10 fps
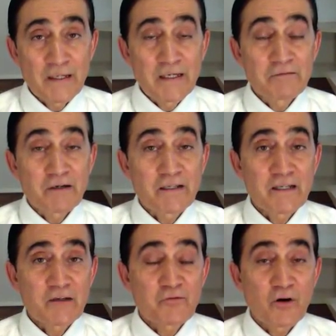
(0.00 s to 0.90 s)
if I
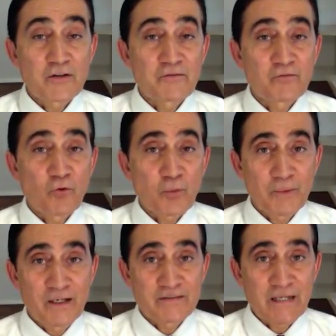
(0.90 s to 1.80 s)
did it for 4
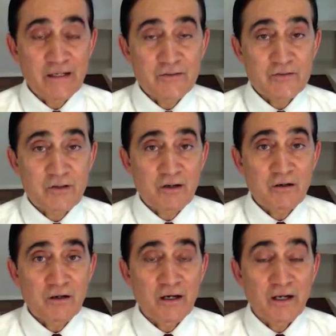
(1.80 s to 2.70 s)
minutes
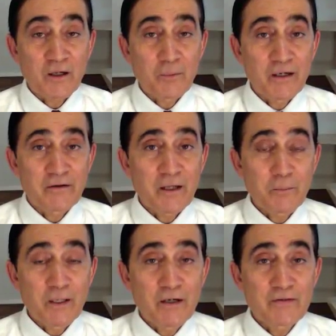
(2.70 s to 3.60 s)
extra, I recommend
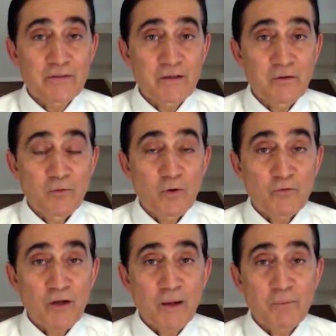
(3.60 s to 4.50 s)
10 minutes,
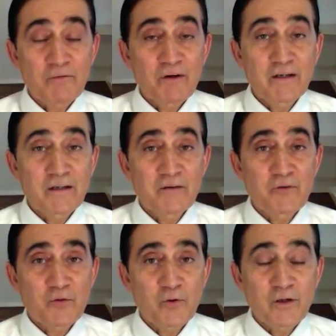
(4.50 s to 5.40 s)
what would happen if I did it
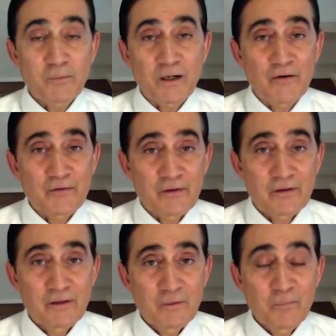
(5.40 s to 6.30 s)
for 20 minutes?
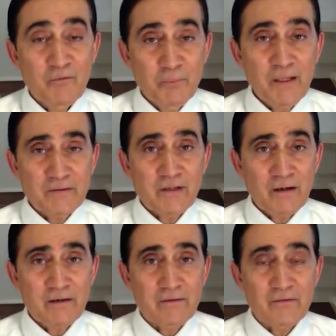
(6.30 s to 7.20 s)
Well, be a
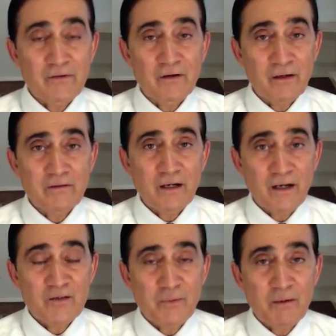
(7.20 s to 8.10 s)
scientist, conduct an
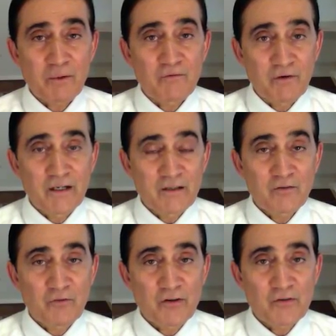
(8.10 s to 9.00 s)
experiment, find
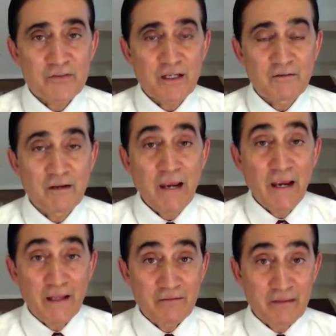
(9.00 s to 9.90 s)
it for yourself,
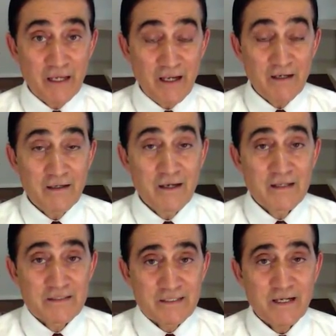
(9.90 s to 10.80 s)
and then
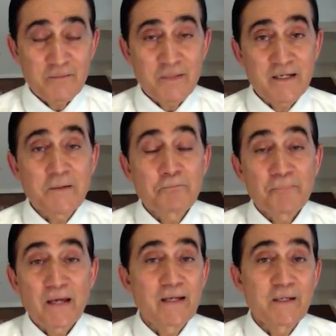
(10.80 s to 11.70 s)
send me
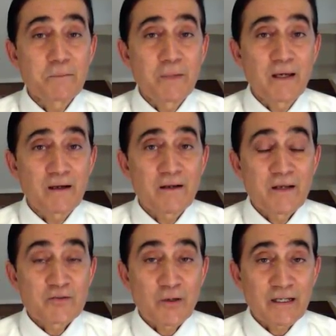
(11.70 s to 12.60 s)
an email
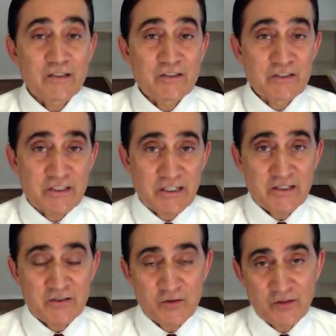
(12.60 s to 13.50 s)
so I can share
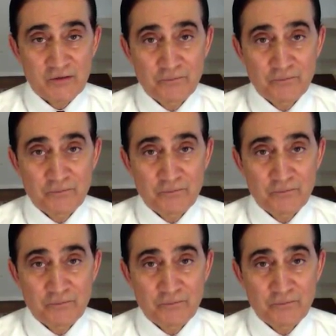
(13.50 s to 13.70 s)
your